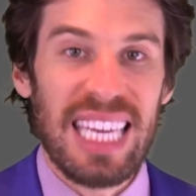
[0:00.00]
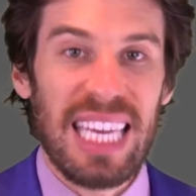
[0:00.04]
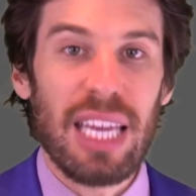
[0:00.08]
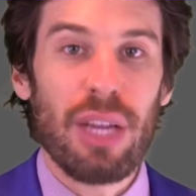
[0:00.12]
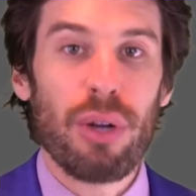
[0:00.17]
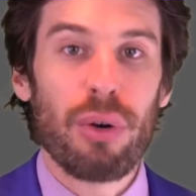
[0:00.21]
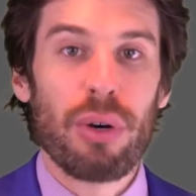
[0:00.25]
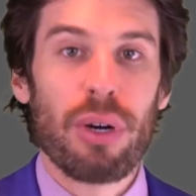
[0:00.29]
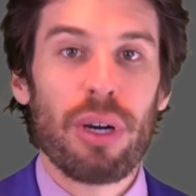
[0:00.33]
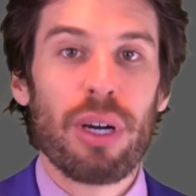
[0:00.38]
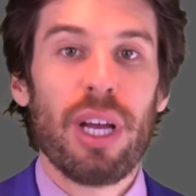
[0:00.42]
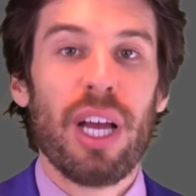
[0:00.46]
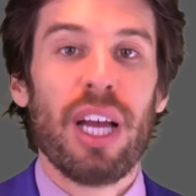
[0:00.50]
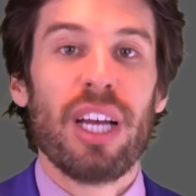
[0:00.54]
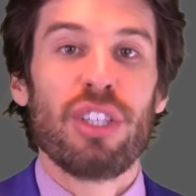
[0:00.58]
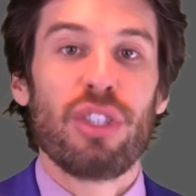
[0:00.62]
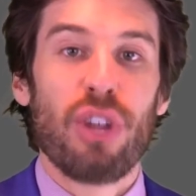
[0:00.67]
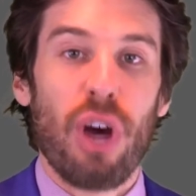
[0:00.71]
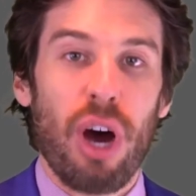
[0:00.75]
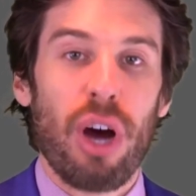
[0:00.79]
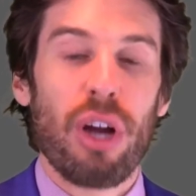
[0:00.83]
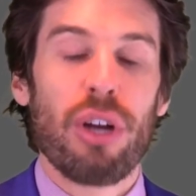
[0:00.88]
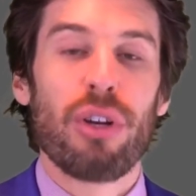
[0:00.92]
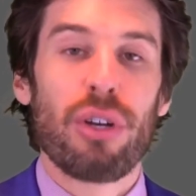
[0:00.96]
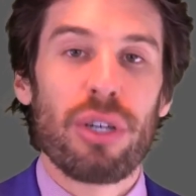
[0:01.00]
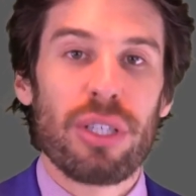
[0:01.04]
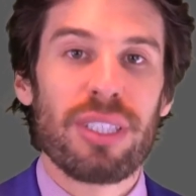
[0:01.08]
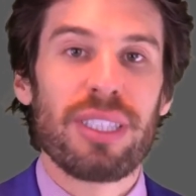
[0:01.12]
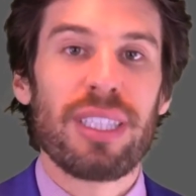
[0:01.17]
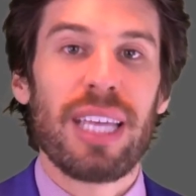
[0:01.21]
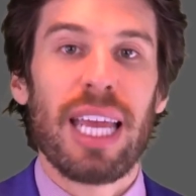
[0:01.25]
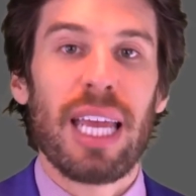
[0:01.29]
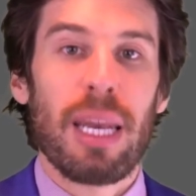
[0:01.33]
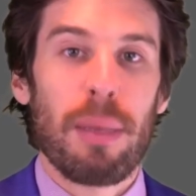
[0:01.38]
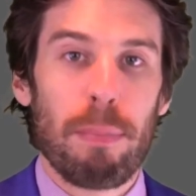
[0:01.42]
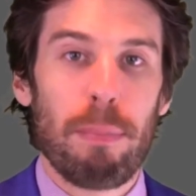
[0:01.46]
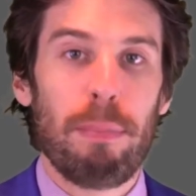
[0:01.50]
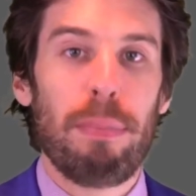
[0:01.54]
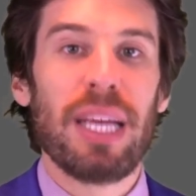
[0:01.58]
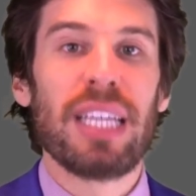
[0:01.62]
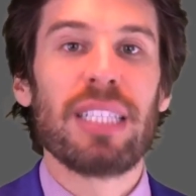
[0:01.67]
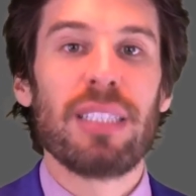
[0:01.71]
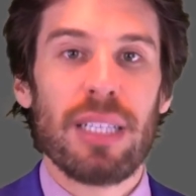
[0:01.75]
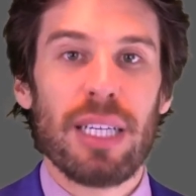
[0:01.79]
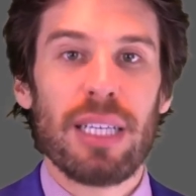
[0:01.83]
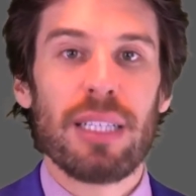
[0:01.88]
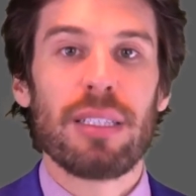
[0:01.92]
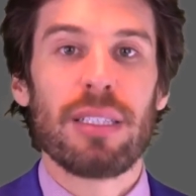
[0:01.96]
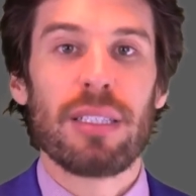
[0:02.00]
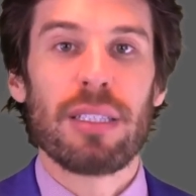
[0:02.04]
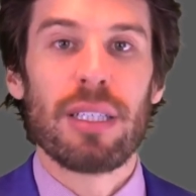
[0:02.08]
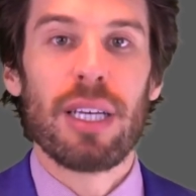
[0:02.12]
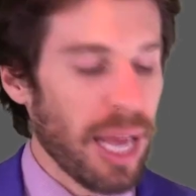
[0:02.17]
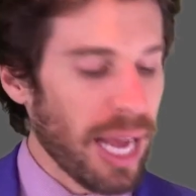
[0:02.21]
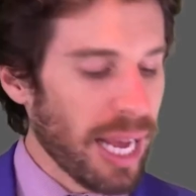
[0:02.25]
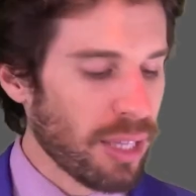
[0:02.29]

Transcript: year to understand business.